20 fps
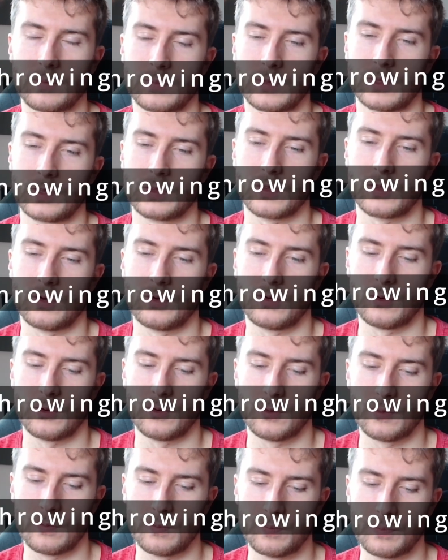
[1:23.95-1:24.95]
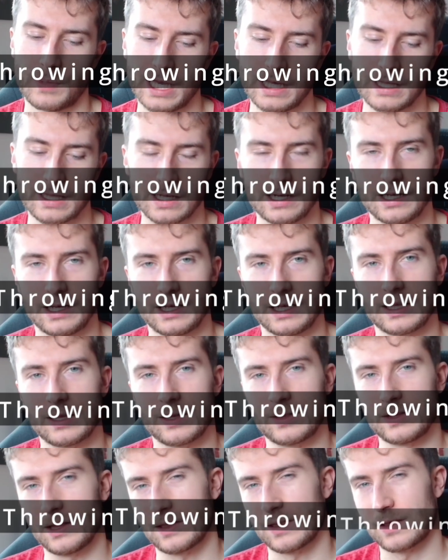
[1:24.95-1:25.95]
So basically,
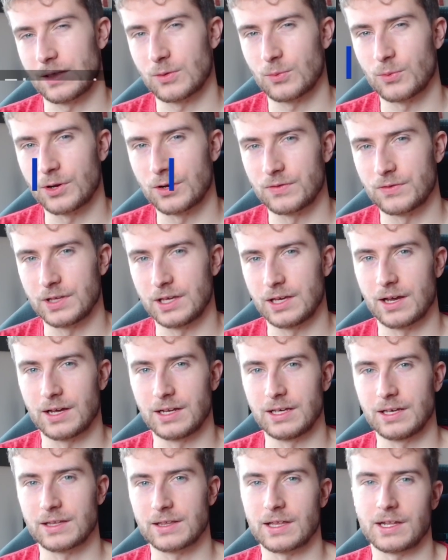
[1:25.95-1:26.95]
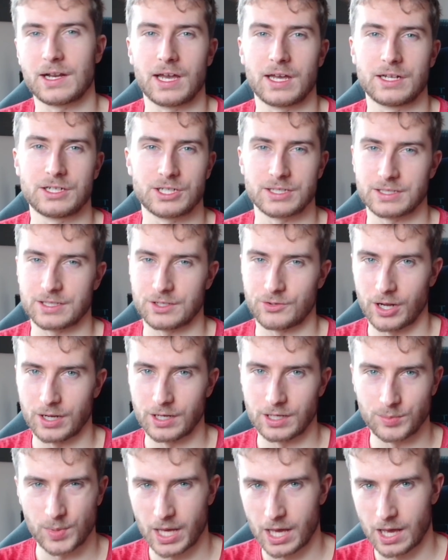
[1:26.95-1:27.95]
this is one of the ideas that I had just
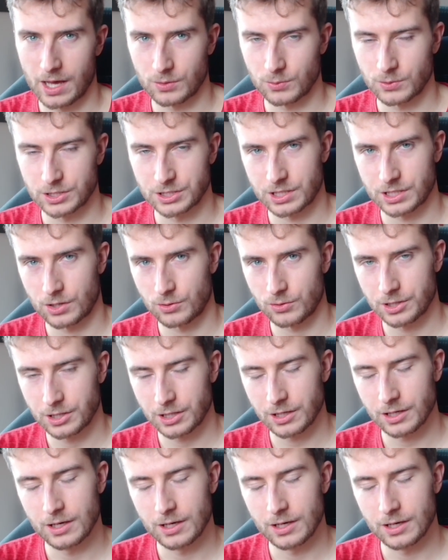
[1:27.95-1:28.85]
randomly had while showering.